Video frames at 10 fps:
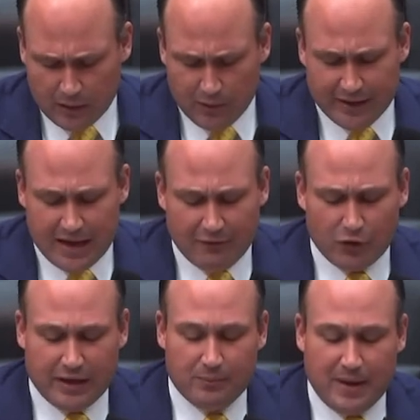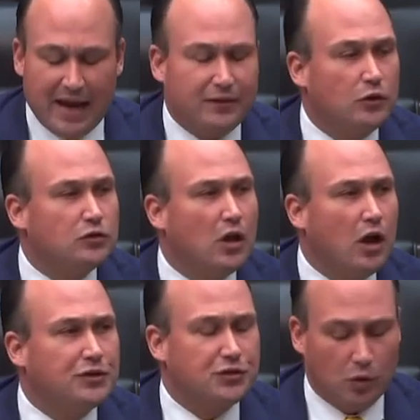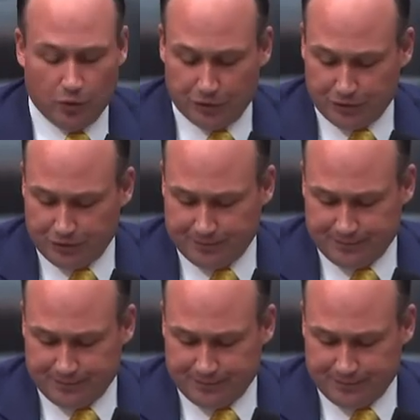We can never get back those lost souls,